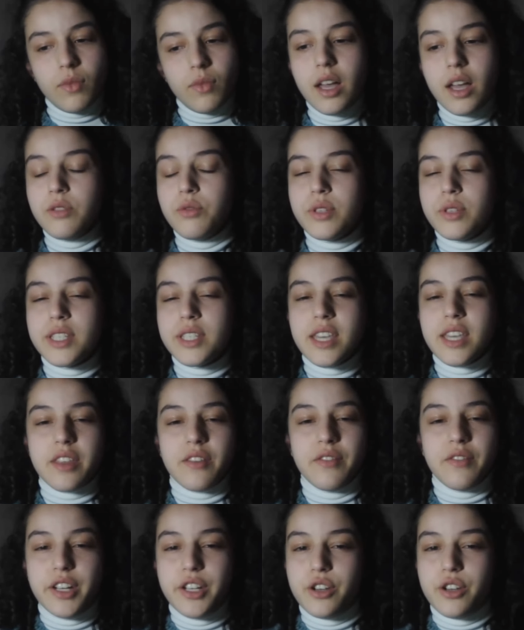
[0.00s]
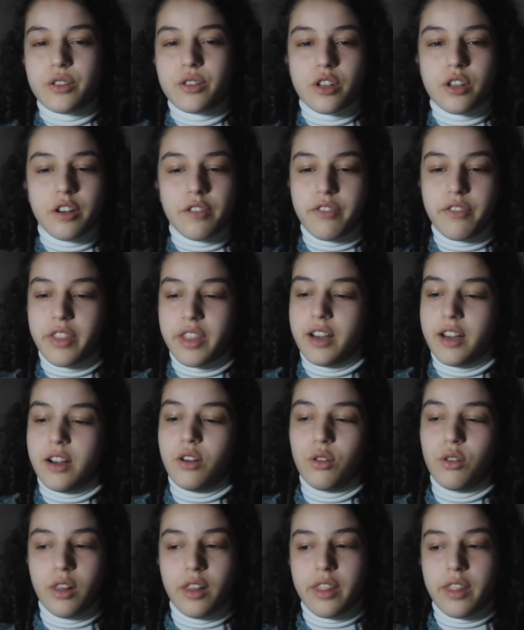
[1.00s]
And we see the videos of
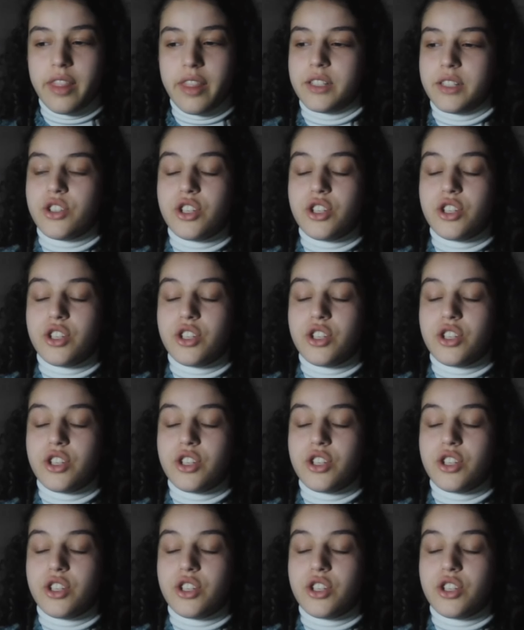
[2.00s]
all the